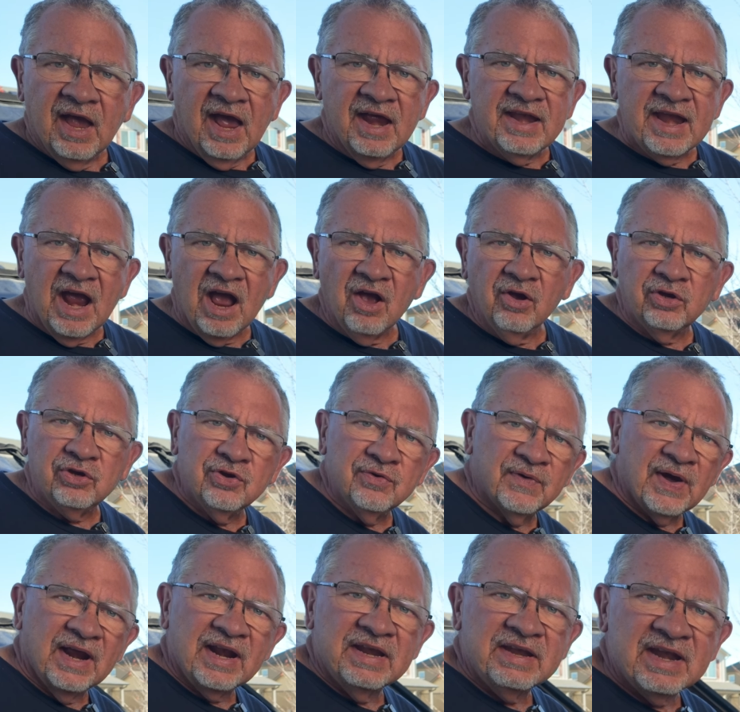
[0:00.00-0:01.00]
And now
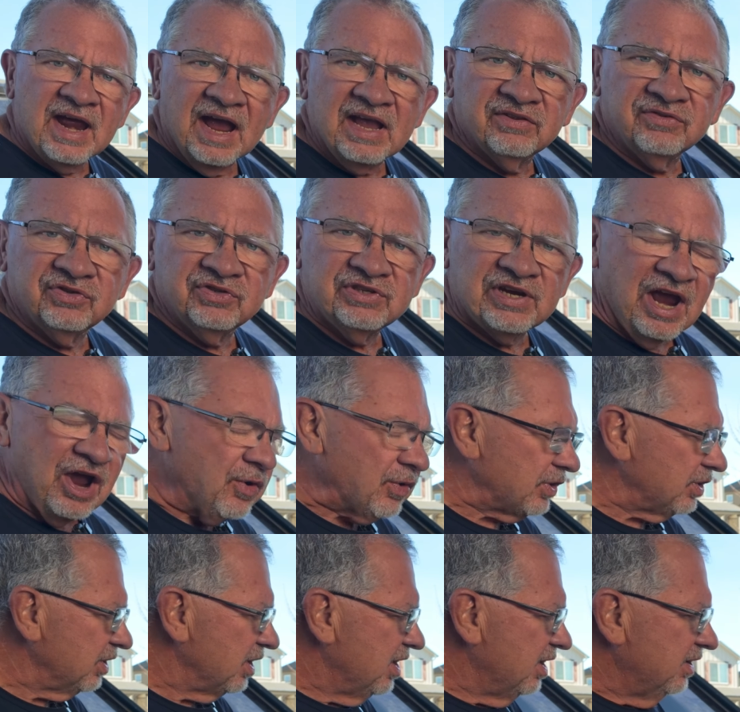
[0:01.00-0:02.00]
you've got a nice
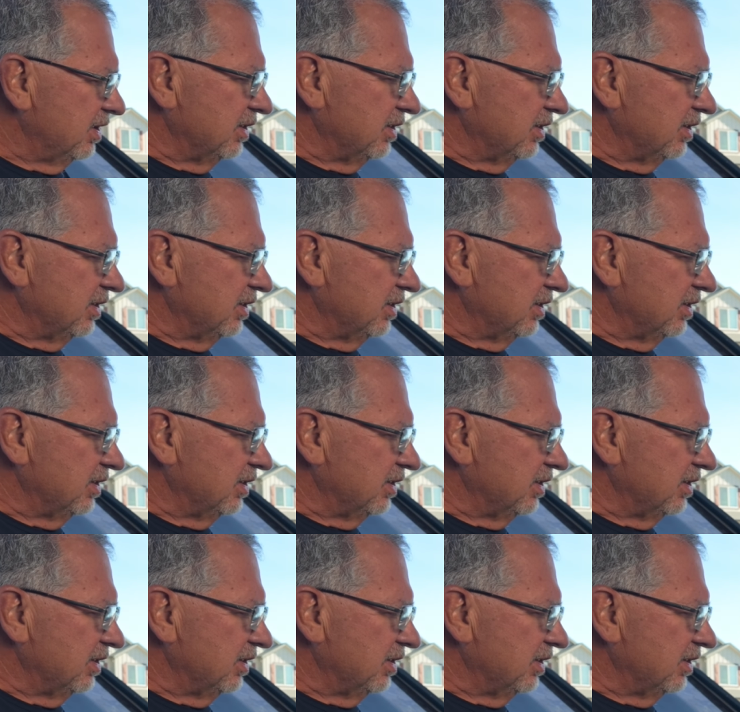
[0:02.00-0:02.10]
shower,